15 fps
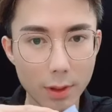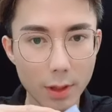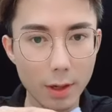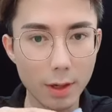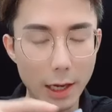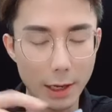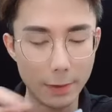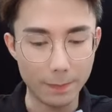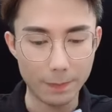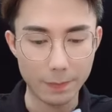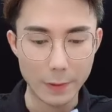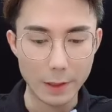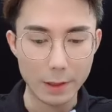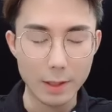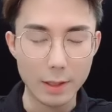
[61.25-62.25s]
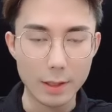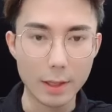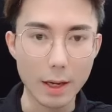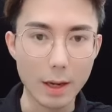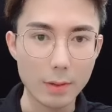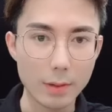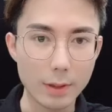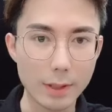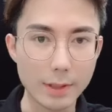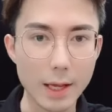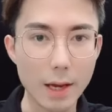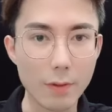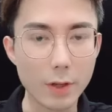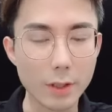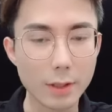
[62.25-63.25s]
Okay, now let's
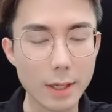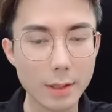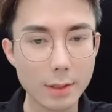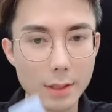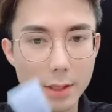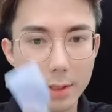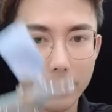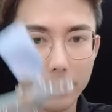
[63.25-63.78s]
have a test.